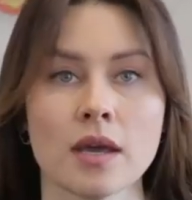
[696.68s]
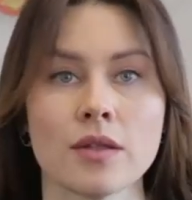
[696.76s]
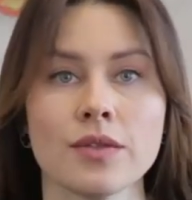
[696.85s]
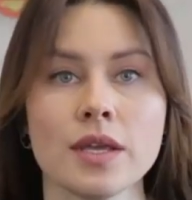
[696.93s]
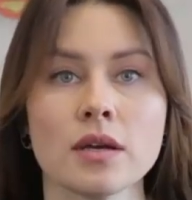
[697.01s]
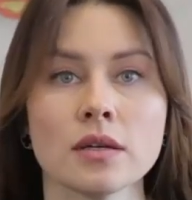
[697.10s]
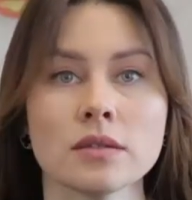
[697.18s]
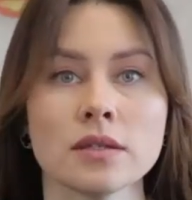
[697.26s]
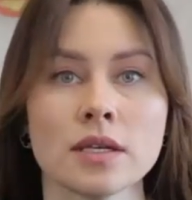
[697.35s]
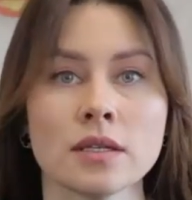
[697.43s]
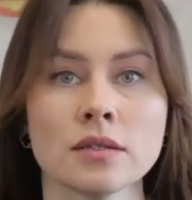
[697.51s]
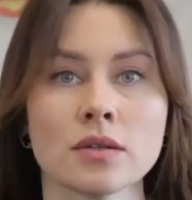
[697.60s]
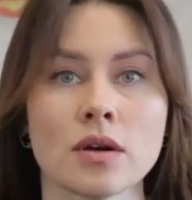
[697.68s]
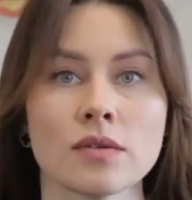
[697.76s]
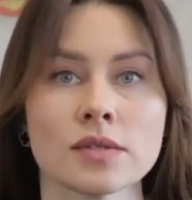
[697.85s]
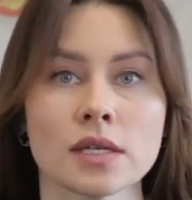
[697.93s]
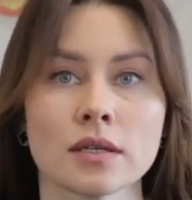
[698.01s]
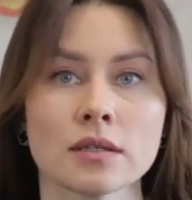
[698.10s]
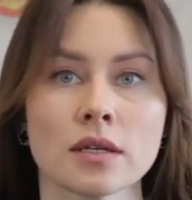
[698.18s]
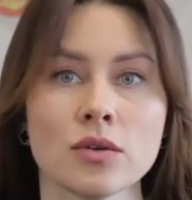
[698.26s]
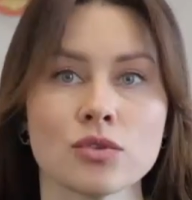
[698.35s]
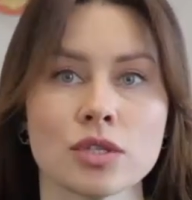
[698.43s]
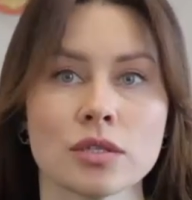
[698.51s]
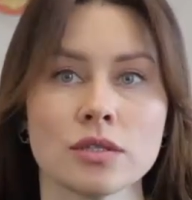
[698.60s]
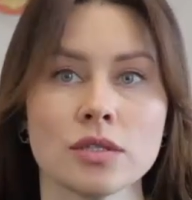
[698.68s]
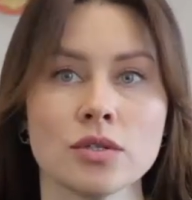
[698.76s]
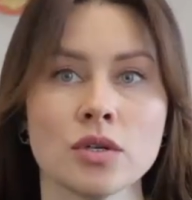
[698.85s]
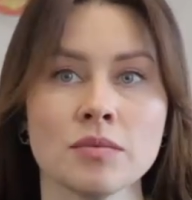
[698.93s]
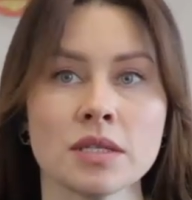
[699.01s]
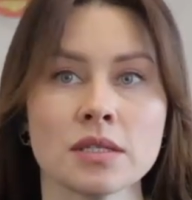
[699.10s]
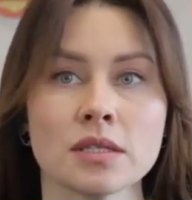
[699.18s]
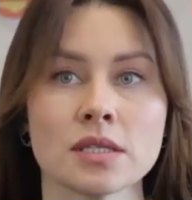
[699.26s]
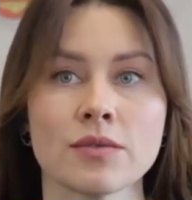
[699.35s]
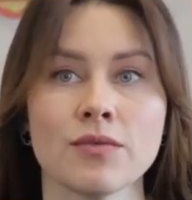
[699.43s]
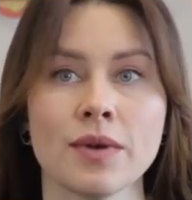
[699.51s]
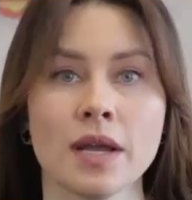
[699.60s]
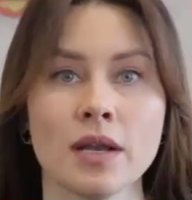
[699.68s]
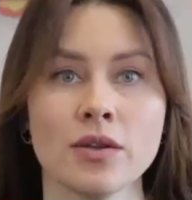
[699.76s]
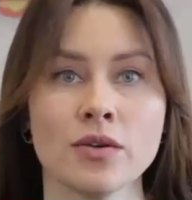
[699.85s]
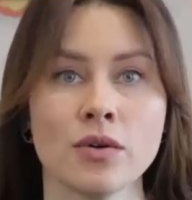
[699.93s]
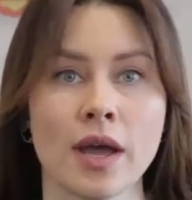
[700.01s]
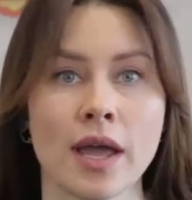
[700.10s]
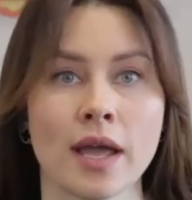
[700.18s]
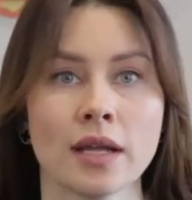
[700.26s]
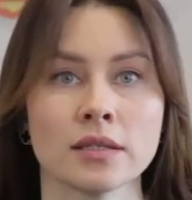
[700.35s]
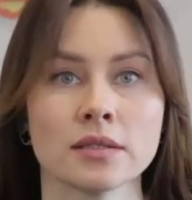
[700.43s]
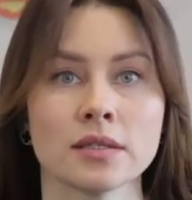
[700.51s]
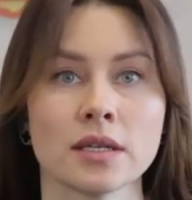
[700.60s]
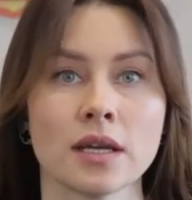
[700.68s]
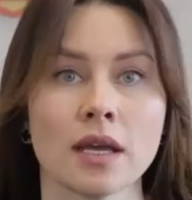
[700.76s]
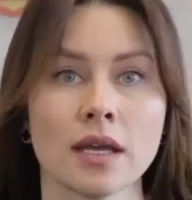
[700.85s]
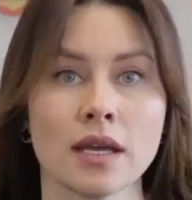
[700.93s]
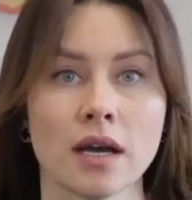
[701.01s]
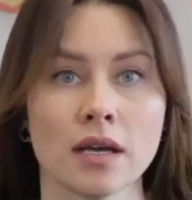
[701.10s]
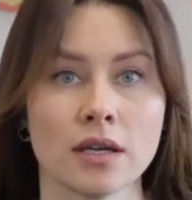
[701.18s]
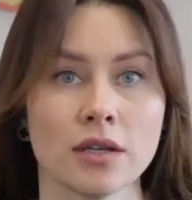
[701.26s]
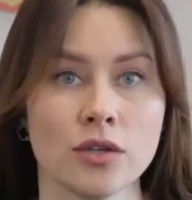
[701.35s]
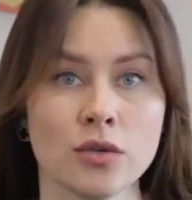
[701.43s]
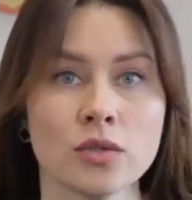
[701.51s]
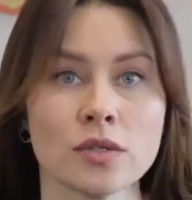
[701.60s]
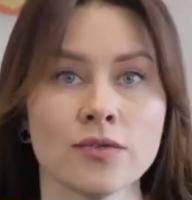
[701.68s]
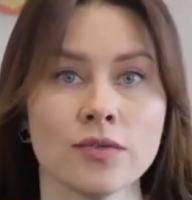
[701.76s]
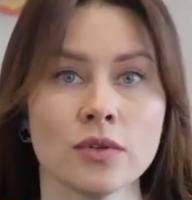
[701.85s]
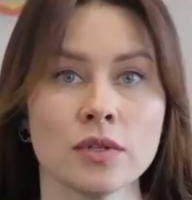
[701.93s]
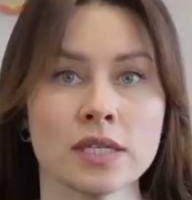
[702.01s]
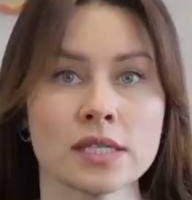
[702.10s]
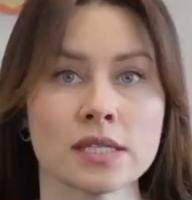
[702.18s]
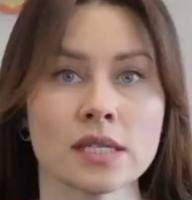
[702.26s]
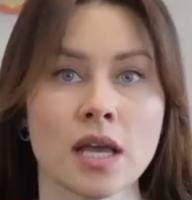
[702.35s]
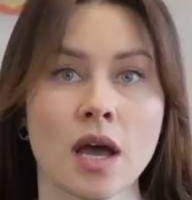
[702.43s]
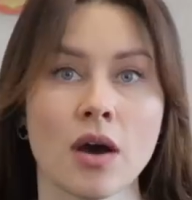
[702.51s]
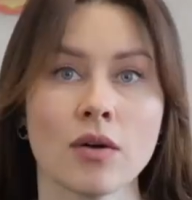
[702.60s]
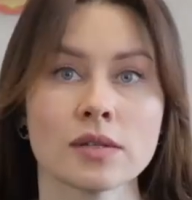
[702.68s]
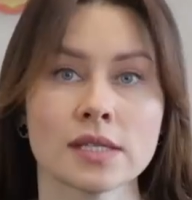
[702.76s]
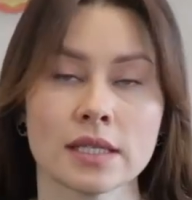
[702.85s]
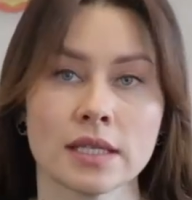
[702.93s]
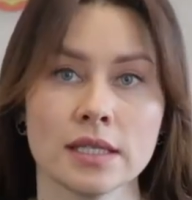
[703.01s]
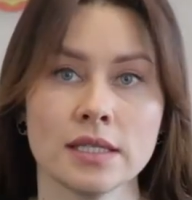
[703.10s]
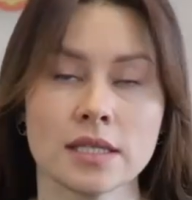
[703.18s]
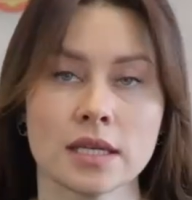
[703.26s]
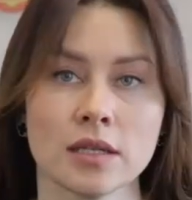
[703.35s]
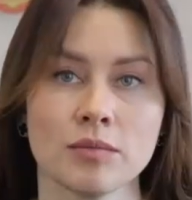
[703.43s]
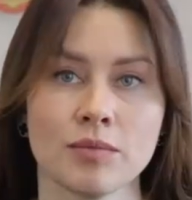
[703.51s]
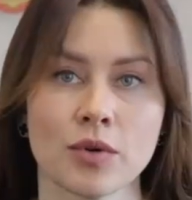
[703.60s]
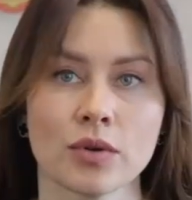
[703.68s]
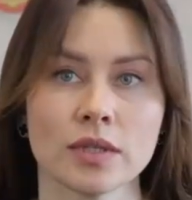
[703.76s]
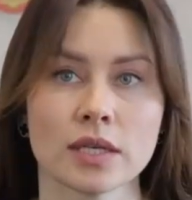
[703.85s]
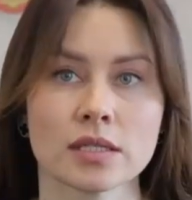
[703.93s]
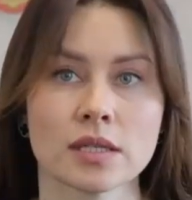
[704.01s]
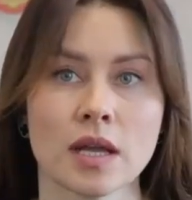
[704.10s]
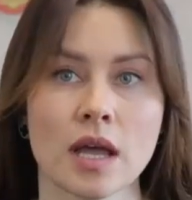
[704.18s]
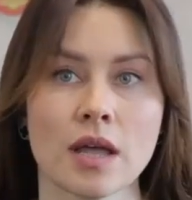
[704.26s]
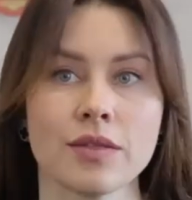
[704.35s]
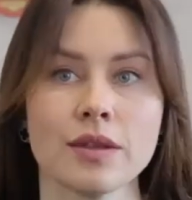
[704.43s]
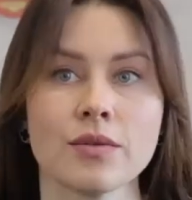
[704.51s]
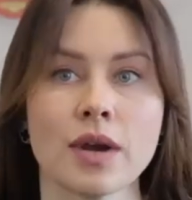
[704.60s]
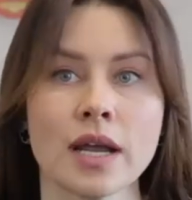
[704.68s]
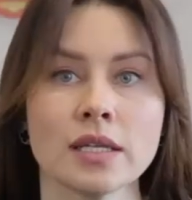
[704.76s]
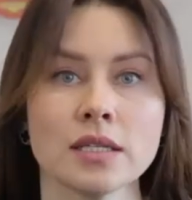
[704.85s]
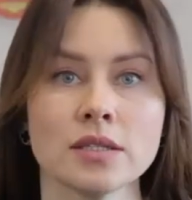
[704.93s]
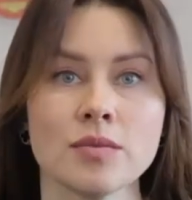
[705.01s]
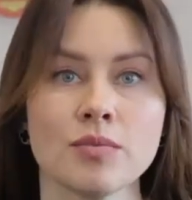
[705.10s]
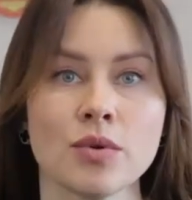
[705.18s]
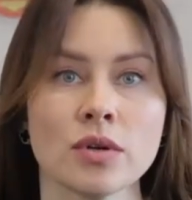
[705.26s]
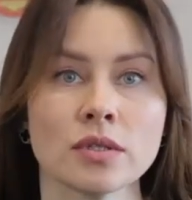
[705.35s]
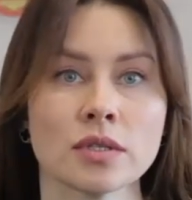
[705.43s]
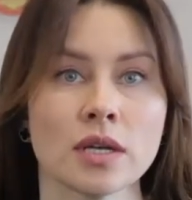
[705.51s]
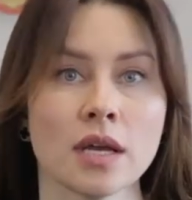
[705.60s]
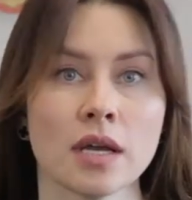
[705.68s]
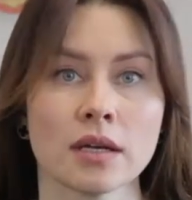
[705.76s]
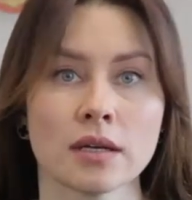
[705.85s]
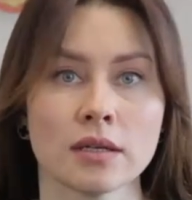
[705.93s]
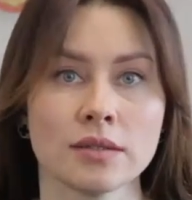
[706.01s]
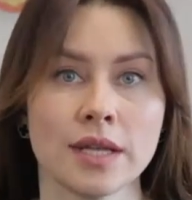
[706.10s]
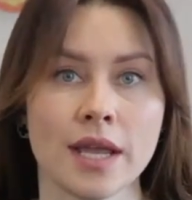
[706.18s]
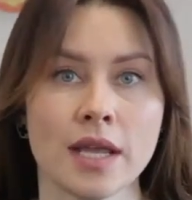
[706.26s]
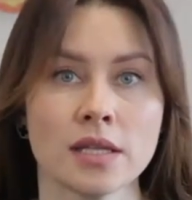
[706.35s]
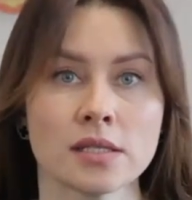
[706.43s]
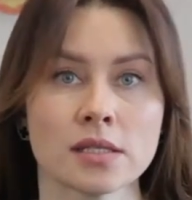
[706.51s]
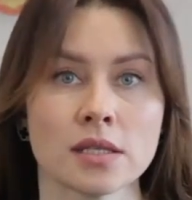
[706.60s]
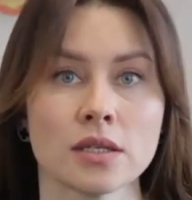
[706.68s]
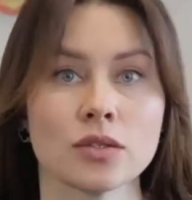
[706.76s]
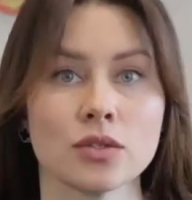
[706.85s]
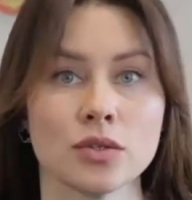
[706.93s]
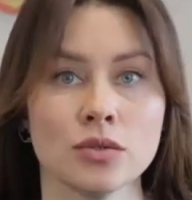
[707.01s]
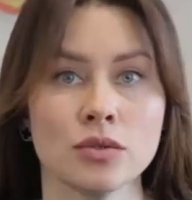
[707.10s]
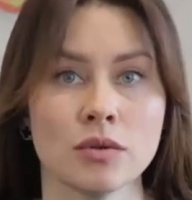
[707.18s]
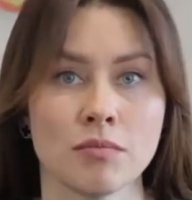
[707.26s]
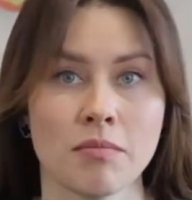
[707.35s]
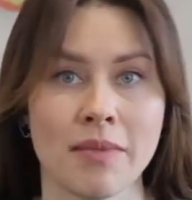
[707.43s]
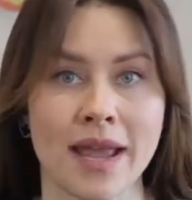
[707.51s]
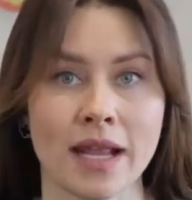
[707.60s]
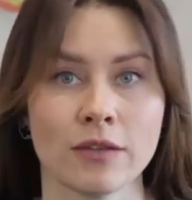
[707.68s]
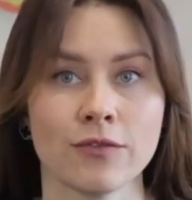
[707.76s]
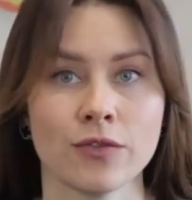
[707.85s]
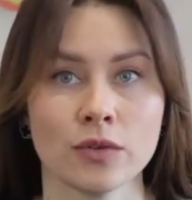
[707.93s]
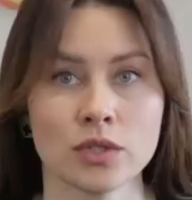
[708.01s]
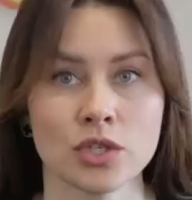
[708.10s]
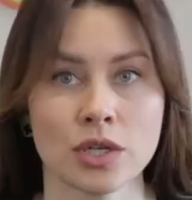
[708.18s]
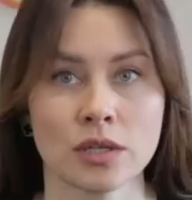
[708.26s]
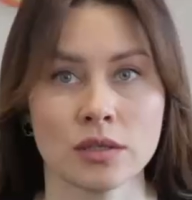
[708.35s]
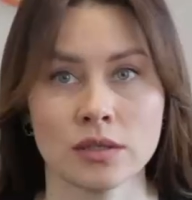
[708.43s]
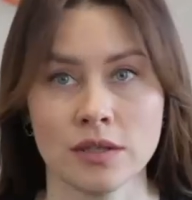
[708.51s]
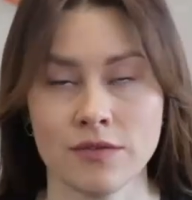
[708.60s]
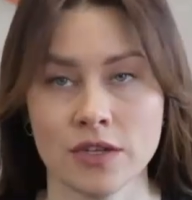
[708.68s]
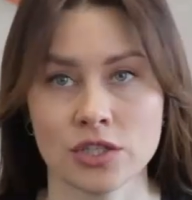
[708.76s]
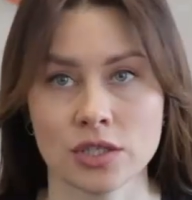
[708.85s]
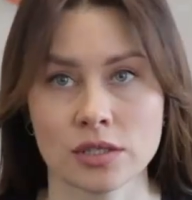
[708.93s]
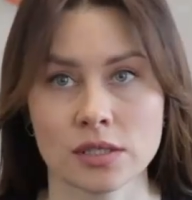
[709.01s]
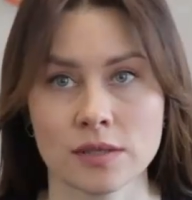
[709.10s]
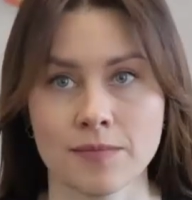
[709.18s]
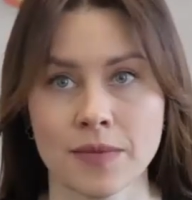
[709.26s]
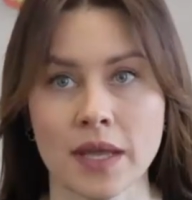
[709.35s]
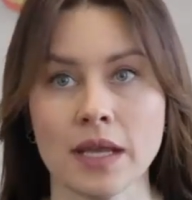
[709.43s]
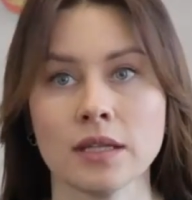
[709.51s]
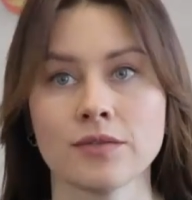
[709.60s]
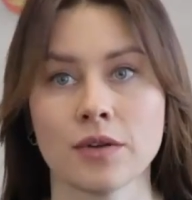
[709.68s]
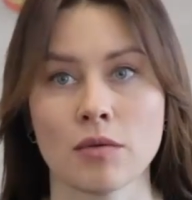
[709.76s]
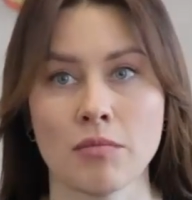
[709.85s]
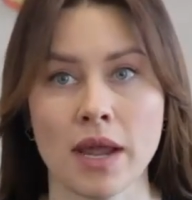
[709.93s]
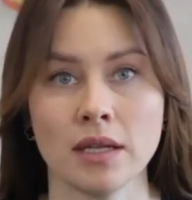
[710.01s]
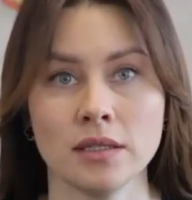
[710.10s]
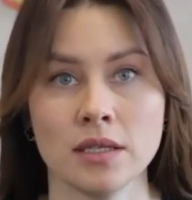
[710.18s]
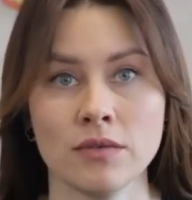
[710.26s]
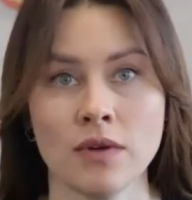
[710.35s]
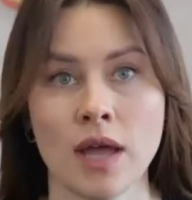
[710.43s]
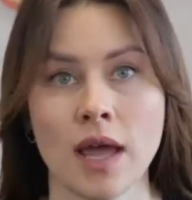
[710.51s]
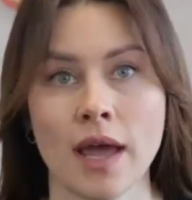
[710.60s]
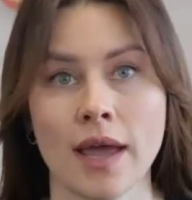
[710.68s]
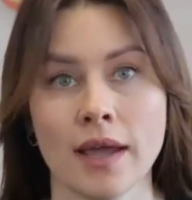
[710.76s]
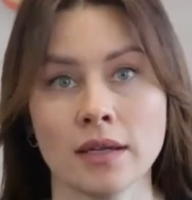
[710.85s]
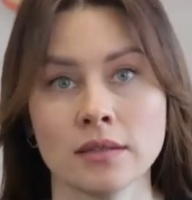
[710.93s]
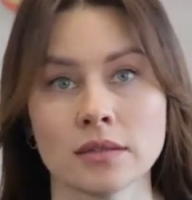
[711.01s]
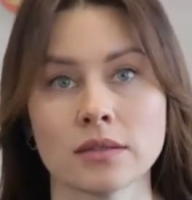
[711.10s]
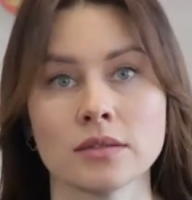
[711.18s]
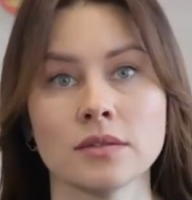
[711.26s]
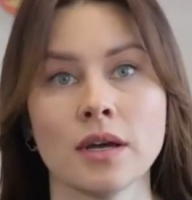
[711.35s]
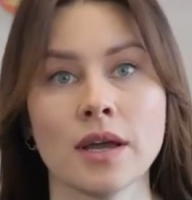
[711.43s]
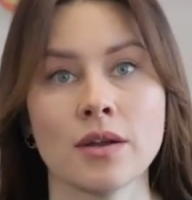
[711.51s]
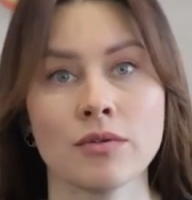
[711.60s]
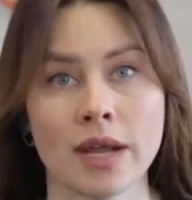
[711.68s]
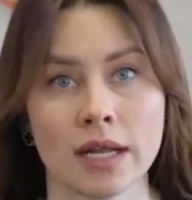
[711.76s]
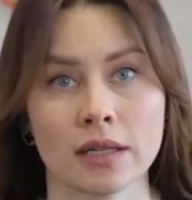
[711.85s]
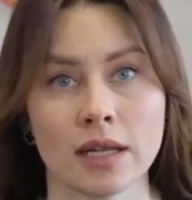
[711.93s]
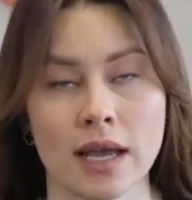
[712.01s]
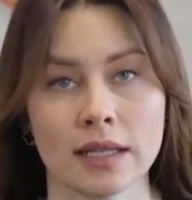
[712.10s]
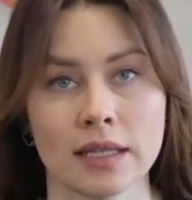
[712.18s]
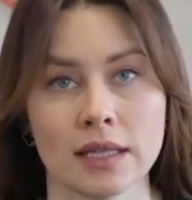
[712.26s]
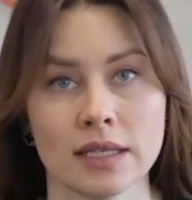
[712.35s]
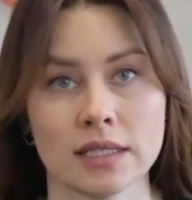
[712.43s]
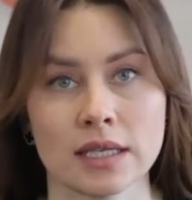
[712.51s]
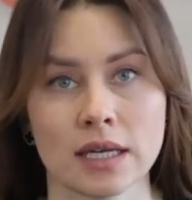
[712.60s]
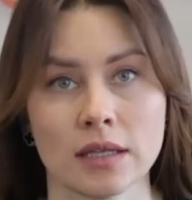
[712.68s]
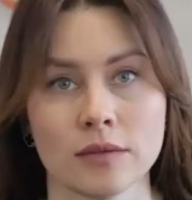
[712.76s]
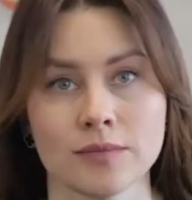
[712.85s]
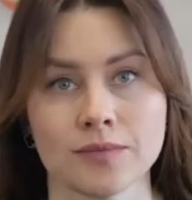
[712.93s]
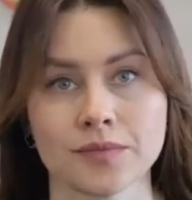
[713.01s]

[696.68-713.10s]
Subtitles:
The content of the conclusion determines the value and usefulness of the analytical products. The written report contains two main functional divisions: informative and directly analytical.